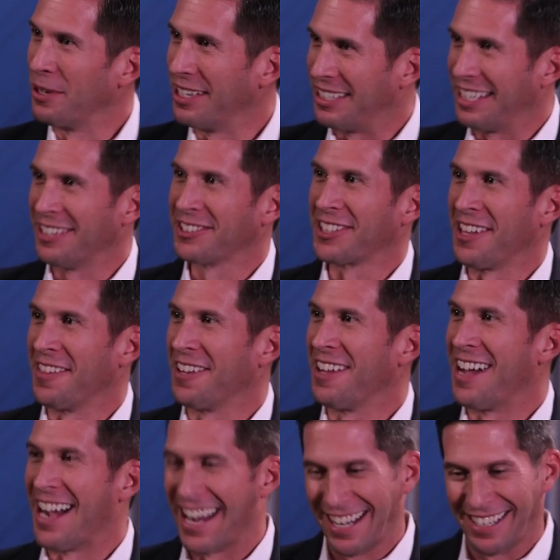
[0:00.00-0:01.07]
when a deal's on the
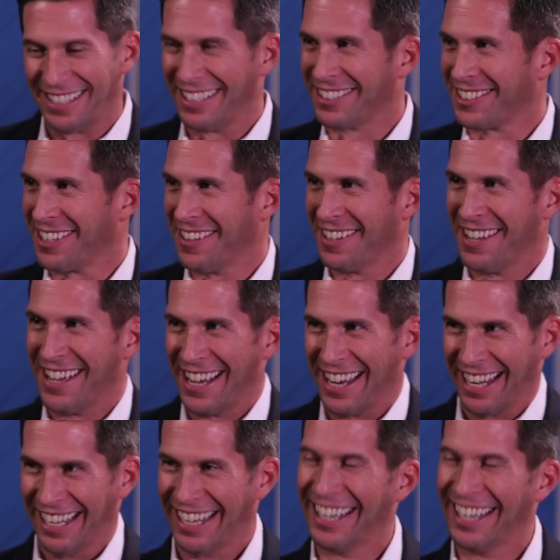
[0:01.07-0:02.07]
line, a deal's on the line.